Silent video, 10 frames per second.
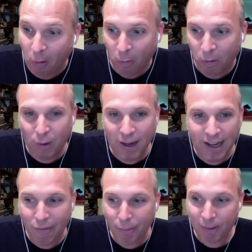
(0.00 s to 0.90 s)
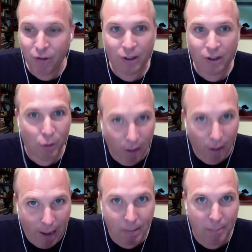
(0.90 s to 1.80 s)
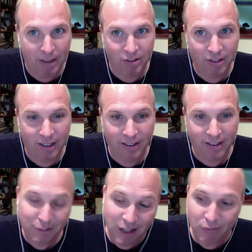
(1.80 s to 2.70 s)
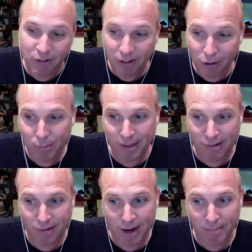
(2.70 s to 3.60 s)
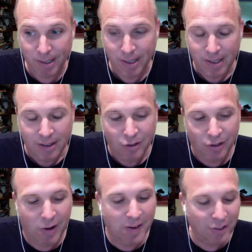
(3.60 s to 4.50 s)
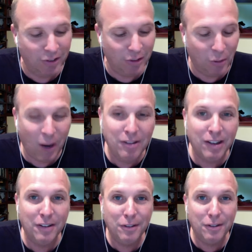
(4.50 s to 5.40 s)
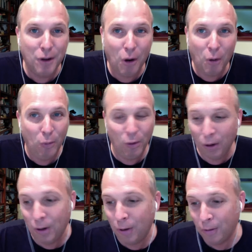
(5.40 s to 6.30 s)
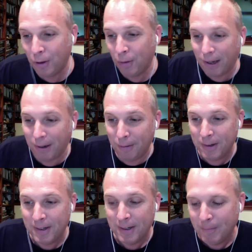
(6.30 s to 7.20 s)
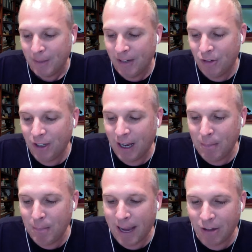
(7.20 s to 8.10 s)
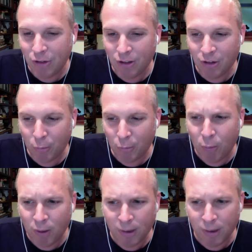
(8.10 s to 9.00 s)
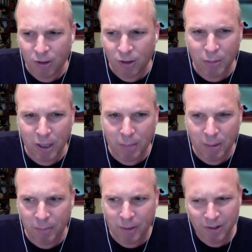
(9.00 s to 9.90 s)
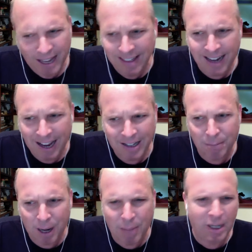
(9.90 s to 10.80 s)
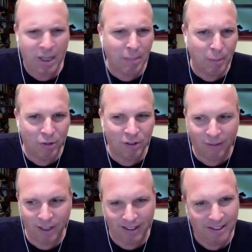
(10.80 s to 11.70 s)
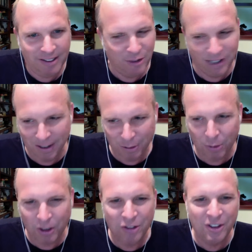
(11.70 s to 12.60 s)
so I can have a bunch of crap on my site instead of a little bit of crap. So I said, no, thank you. And she came back and she said, well, really, what's your minimum? Because I think I could probably come up with 70. See how this works?